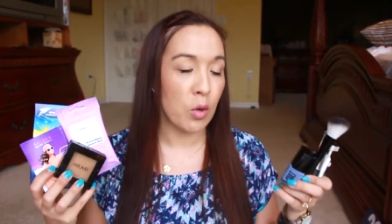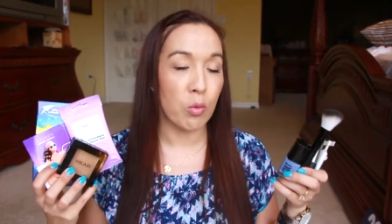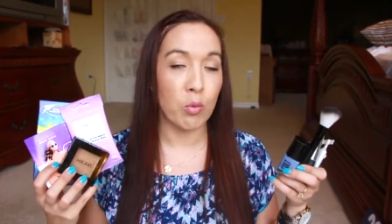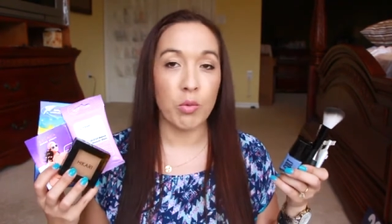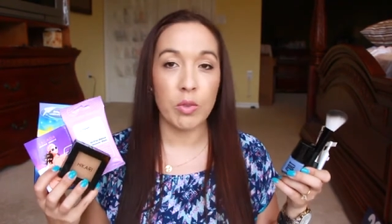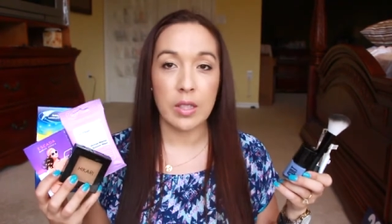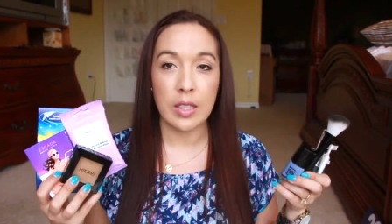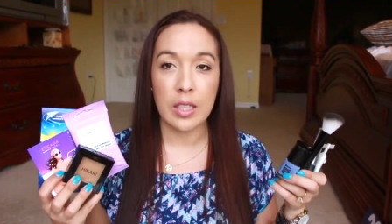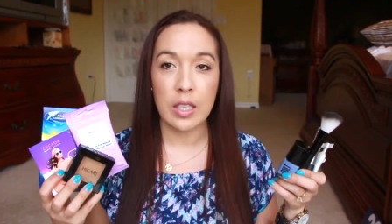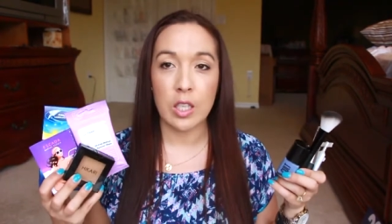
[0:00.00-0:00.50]

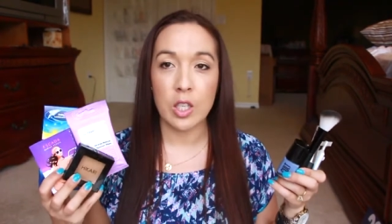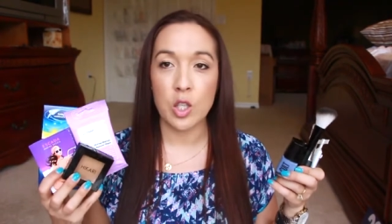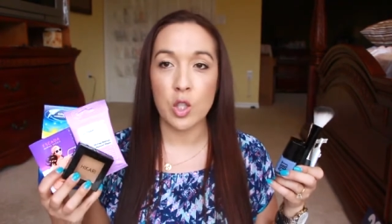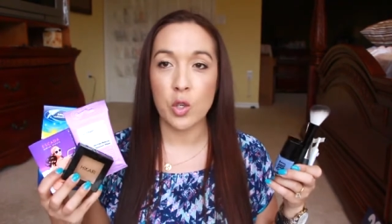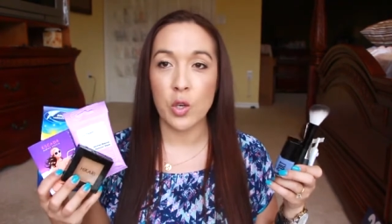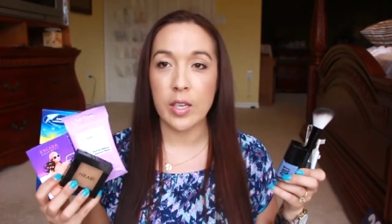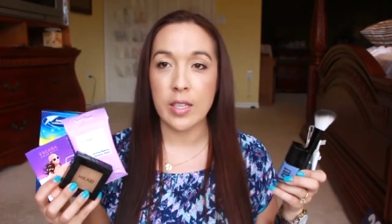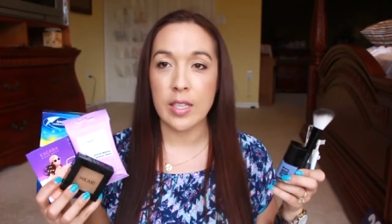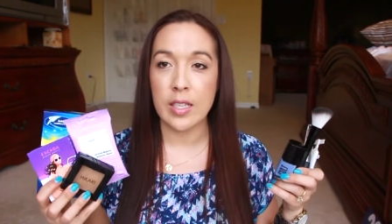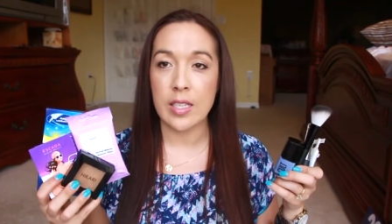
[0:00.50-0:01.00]
really
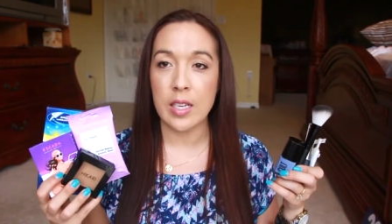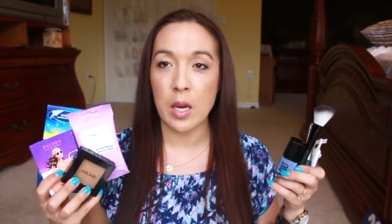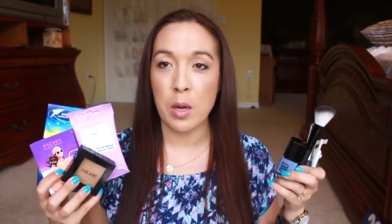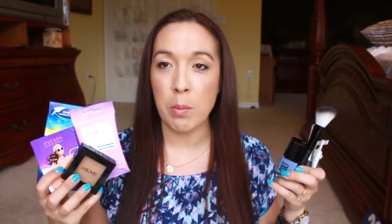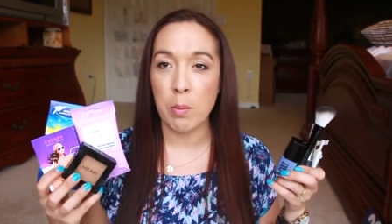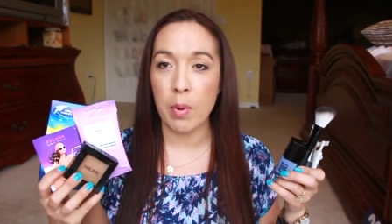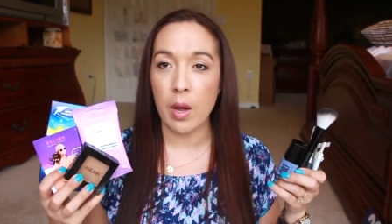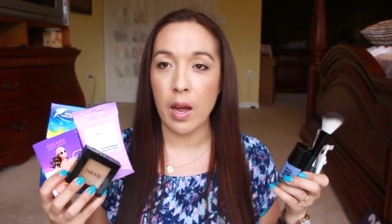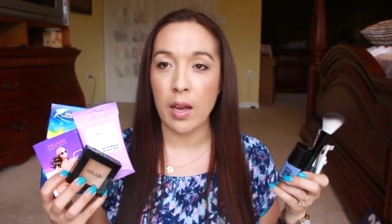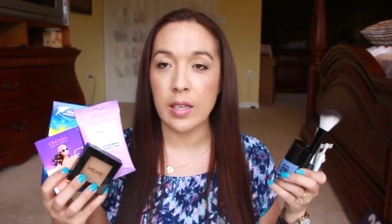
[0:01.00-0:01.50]
enjoy these
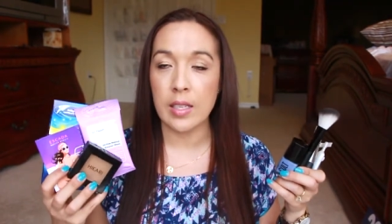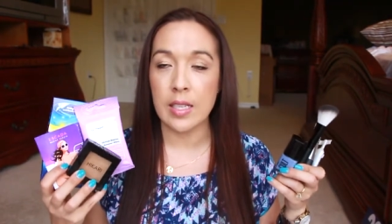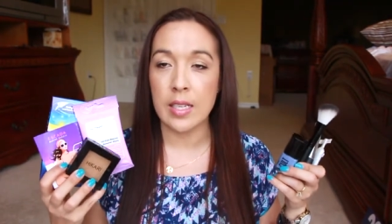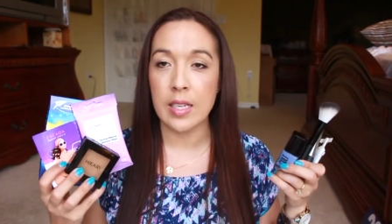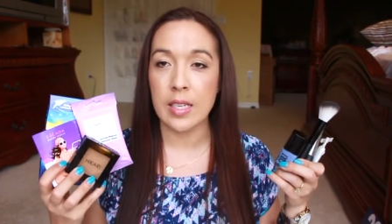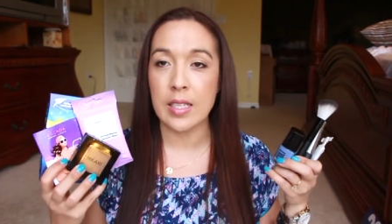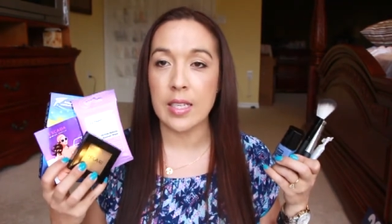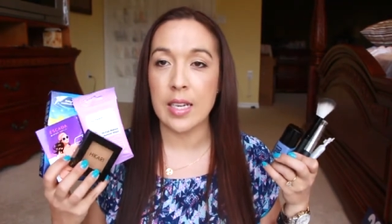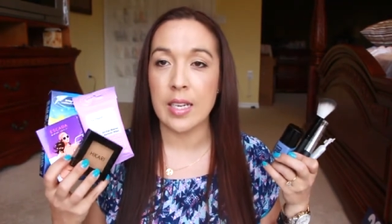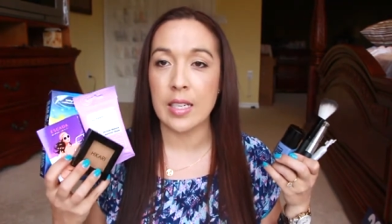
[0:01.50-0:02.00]

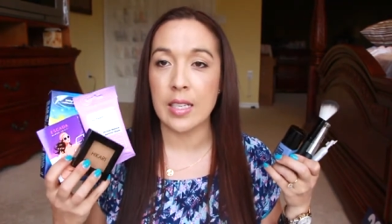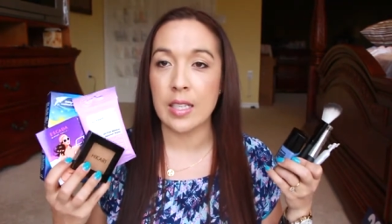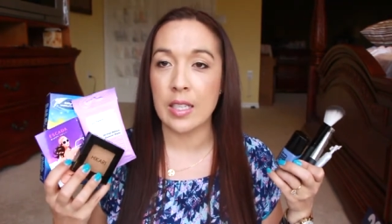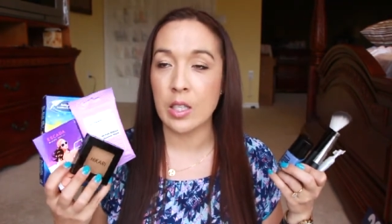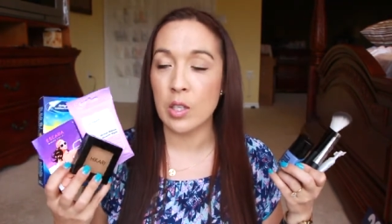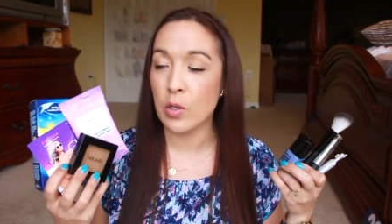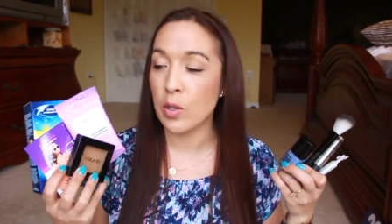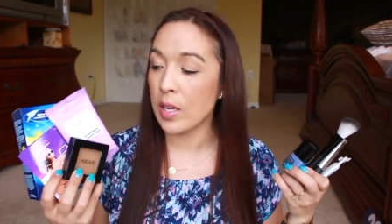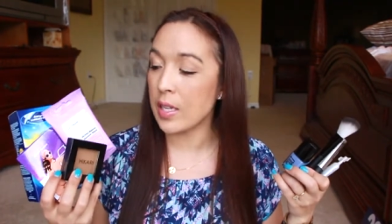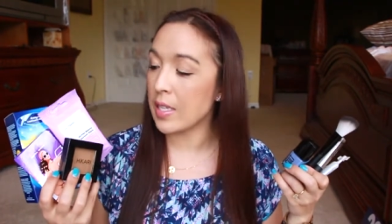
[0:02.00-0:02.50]
unboxings
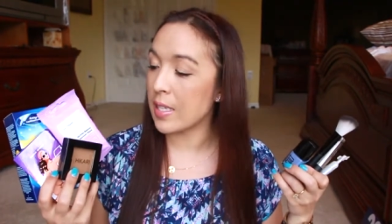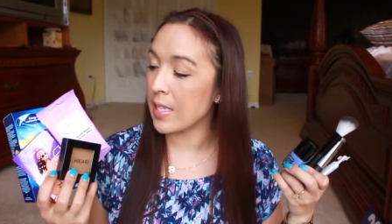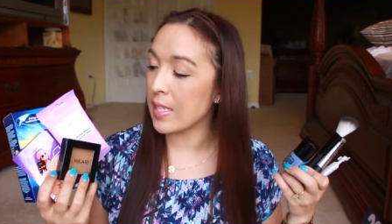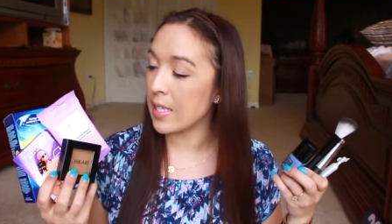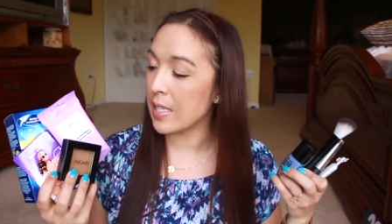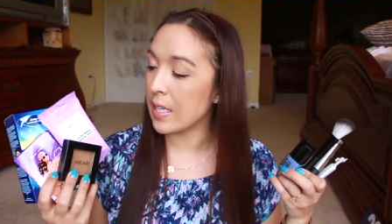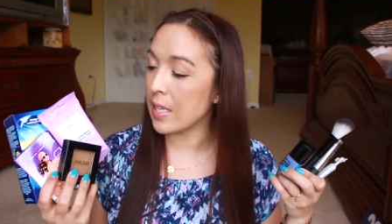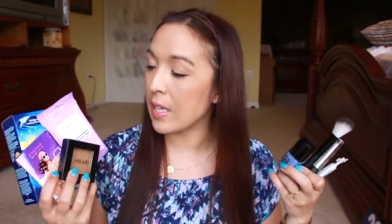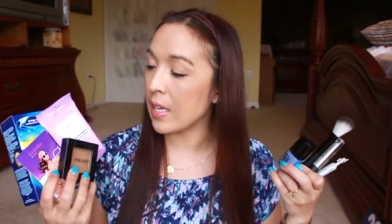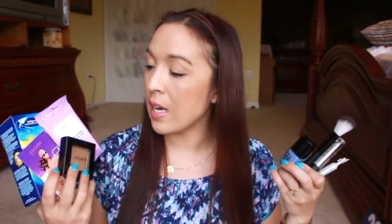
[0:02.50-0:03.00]
and you get to
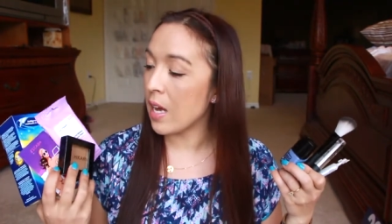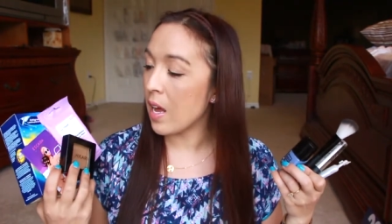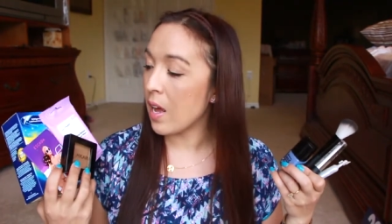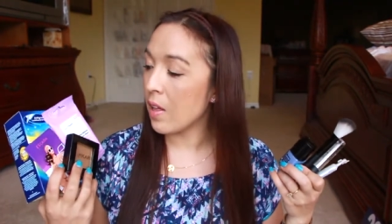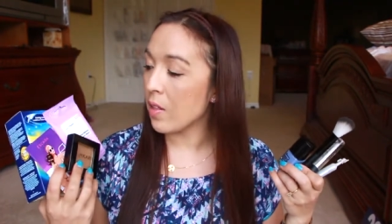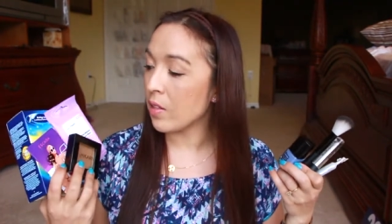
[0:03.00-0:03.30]
see